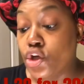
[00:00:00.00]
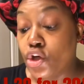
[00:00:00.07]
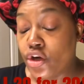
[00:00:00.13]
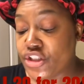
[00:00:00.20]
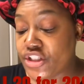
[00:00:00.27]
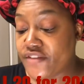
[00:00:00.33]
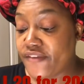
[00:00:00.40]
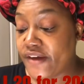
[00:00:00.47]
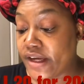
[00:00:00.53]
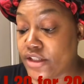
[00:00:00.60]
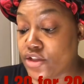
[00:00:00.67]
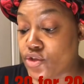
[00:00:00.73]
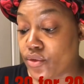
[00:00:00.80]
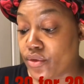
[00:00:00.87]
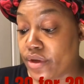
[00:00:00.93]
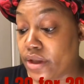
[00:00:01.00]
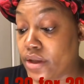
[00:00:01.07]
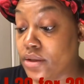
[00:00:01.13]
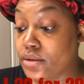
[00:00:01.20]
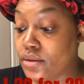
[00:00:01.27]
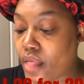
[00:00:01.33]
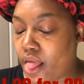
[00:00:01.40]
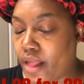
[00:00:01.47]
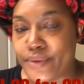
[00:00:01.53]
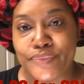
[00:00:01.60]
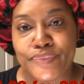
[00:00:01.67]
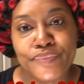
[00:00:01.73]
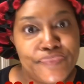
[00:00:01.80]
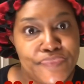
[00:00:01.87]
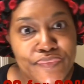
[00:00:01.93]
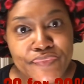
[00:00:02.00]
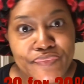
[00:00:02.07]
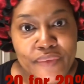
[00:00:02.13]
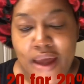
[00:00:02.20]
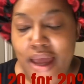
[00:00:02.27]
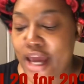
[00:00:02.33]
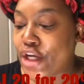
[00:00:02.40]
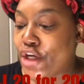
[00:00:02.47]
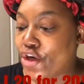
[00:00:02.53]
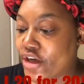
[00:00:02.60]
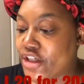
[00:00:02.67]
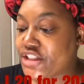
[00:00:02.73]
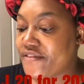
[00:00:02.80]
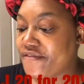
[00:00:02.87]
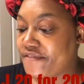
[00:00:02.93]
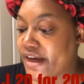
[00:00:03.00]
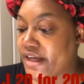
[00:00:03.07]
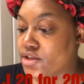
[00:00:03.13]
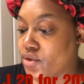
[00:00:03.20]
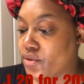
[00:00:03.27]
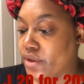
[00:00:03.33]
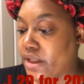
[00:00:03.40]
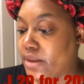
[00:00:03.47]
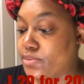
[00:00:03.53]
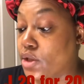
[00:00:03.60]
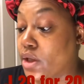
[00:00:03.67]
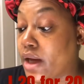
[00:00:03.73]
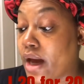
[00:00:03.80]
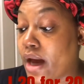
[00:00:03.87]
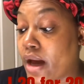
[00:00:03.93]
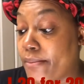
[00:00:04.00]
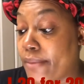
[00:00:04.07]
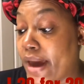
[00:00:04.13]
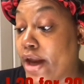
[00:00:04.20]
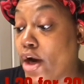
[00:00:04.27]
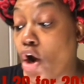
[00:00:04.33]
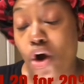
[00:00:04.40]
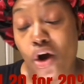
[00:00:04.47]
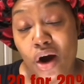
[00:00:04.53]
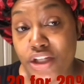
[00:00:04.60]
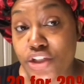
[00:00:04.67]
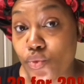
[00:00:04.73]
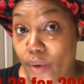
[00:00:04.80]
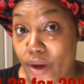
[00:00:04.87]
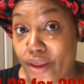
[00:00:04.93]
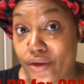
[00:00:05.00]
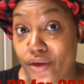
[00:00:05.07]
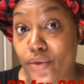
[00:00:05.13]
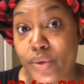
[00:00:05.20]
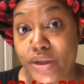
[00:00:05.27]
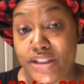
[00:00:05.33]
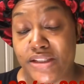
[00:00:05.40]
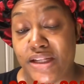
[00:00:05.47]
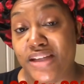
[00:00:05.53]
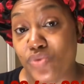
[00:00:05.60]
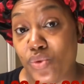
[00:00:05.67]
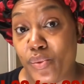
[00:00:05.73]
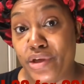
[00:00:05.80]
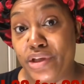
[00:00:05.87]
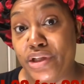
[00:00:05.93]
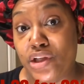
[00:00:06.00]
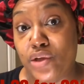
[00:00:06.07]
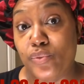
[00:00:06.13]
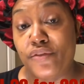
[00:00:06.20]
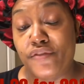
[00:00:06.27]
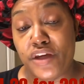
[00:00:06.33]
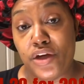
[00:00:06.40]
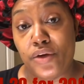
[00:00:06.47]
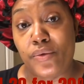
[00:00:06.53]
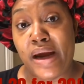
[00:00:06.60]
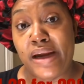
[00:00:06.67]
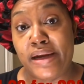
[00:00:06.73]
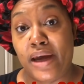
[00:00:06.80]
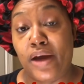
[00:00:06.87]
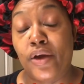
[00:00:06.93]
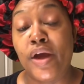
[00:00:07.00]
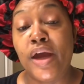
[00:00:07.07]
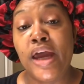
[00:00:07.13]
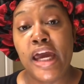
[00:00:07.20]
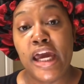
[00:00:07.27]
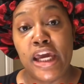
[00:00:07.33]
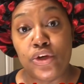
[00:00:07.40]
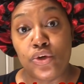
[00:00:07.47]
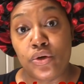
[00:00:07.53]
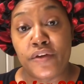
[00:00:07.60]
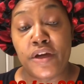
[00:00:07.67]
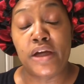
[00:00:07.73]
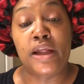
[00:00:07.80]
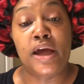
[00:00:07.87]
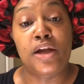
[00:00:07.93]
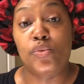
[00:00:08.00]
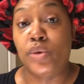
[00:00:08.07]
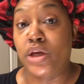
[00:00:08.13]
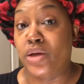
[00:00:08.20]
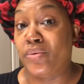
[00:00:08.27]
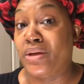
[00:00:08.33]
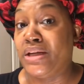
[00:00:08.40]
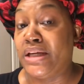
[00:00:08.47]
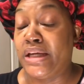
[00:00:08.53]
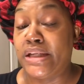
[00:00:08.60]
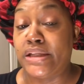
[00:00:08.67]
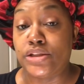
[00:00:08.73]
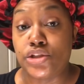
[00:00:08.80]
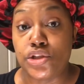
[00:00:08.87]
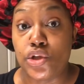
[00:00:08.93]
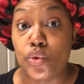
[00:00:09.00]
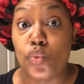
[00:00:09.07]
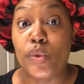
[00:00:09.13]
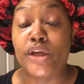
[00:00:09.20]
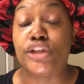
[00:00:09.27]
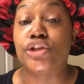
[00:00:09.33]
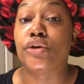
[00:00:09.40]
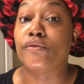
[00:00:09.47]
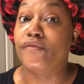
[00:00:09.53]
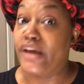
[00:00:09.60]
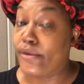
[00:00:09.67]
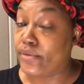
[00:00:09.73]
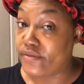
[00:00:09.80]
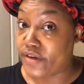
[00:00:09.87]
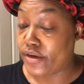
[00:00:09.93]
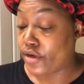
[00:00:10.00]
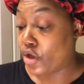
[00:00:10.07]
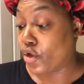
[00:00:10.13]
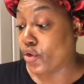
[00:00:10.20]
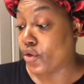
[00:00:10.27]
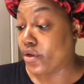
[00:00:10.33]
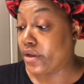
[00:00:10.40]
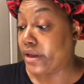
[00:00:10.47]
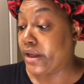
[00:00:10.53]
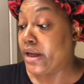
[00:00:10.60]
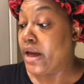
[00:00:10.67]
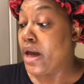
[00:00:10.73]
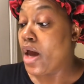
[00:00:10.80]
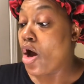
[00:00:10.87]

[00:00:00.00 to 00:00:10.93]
the nourishing face cream, ugh, nourishing face cream to combat harsh weather, which that's what we're dealing with here right now in North Carolina. We get ready to get into the winter very, very early.